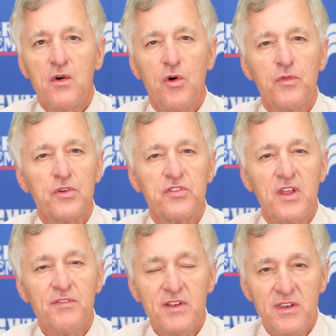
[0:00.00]
over
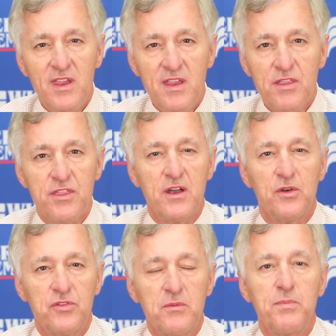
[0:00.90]

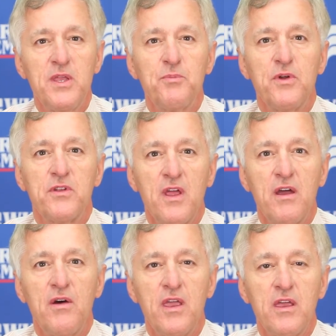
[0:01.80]
17,000 people
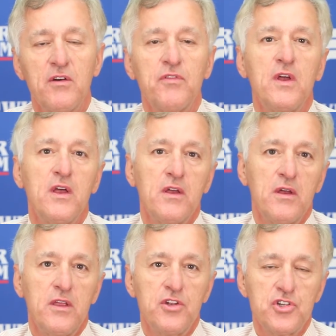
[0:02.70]
now have
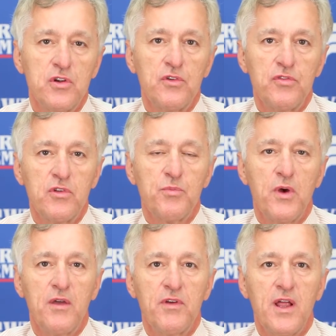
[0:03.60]
insurance through the
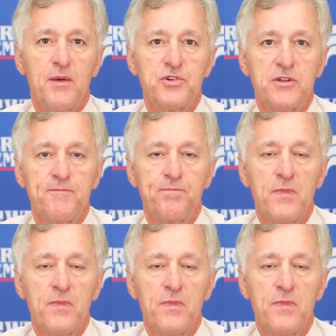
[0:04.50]
private option.